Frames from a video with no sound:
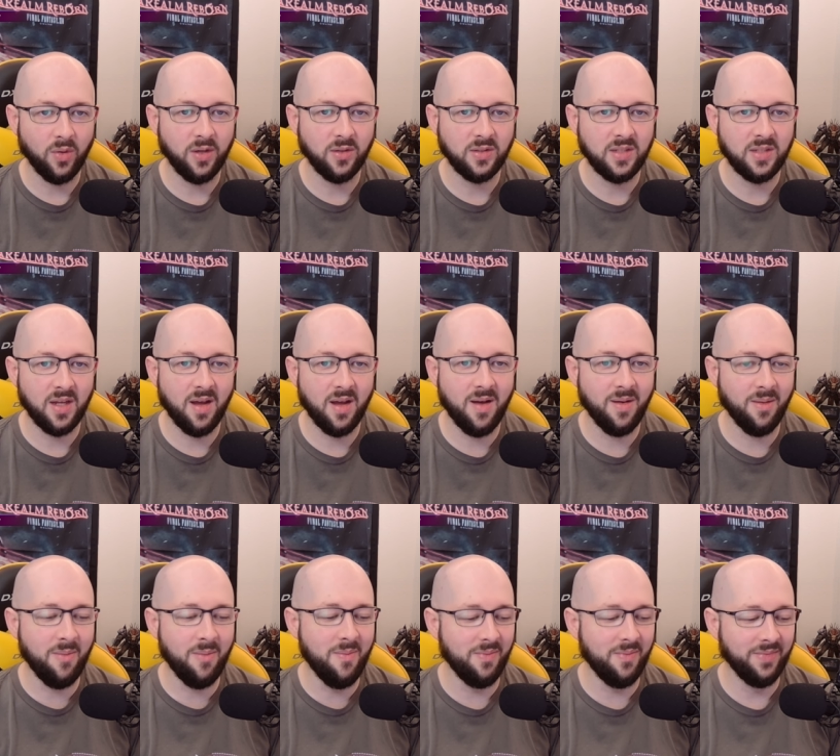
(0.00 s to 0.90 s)

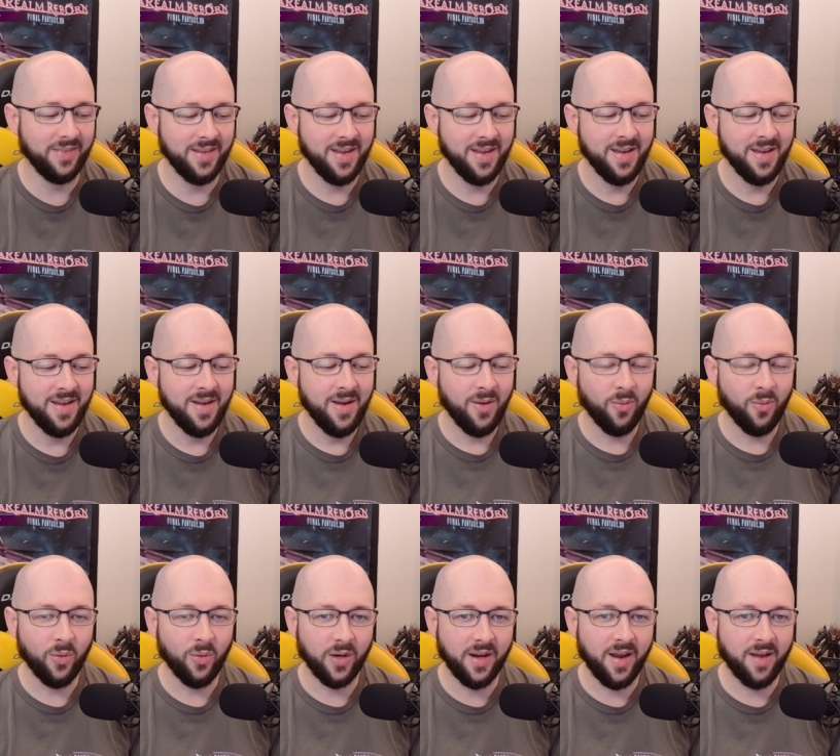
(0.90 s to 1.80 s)
dumb.
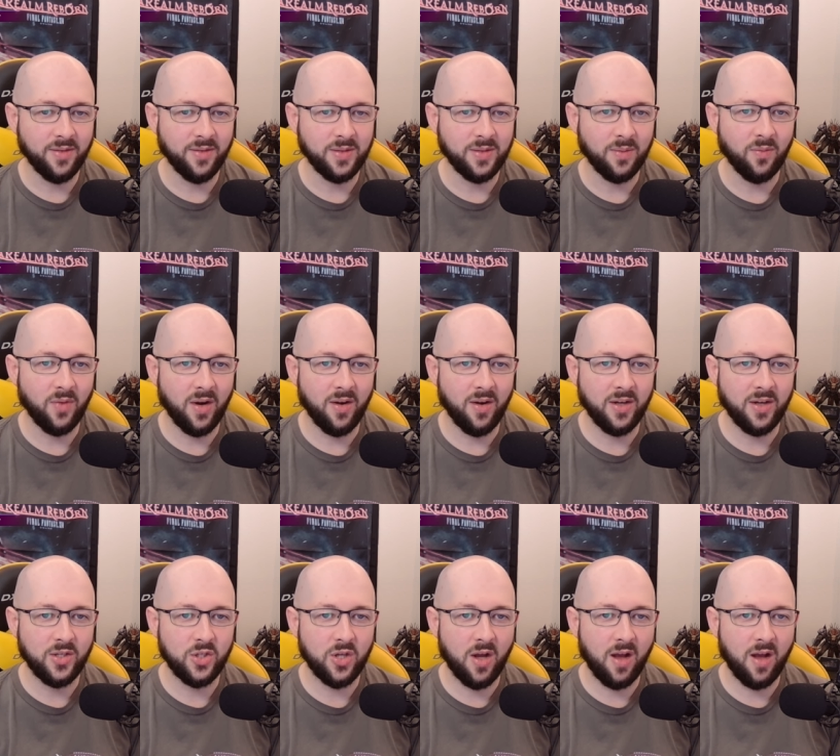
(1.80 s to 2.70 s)
We're gonna have some very
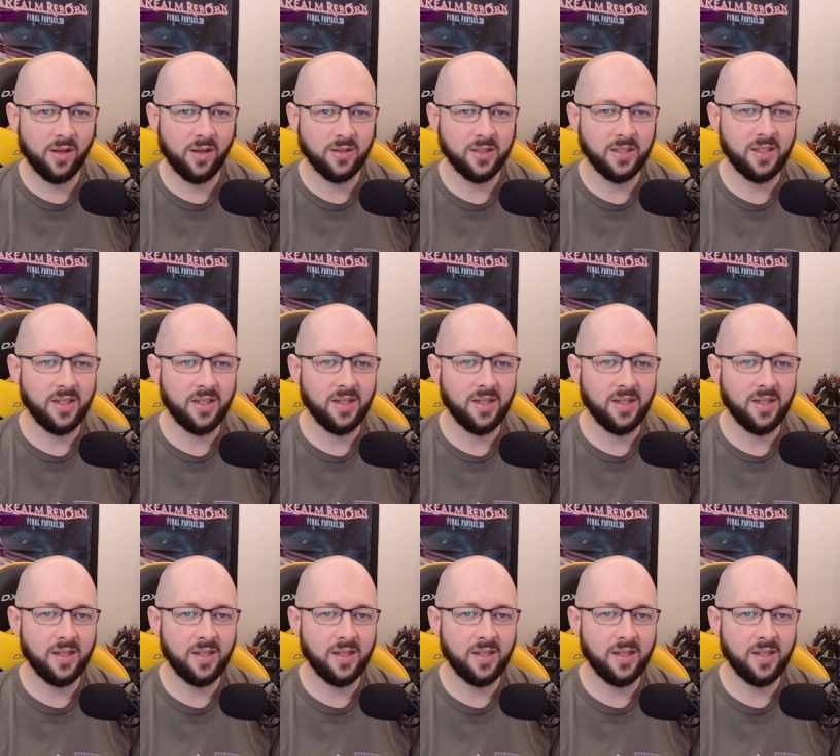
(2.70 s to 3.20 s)
chocolatey,